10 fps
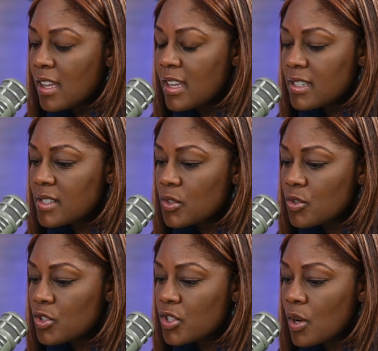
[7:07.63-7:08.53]
it's
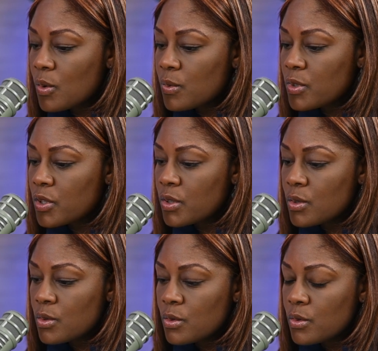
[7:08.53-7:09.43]
shown
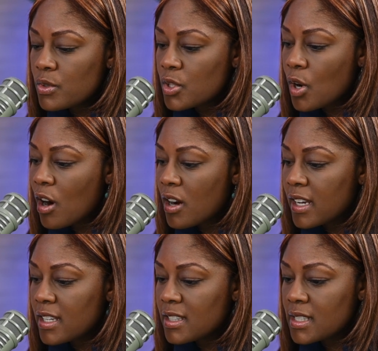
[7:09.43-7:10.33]
to
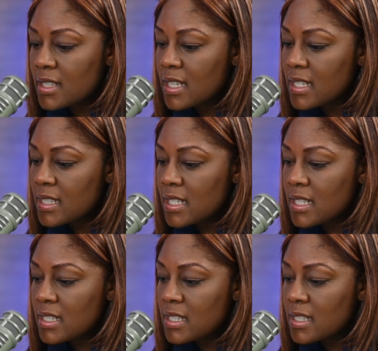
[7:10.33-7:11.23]
target
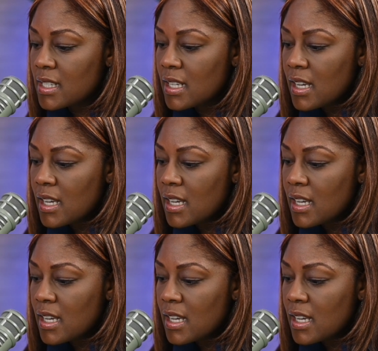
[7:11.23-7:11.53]
diseases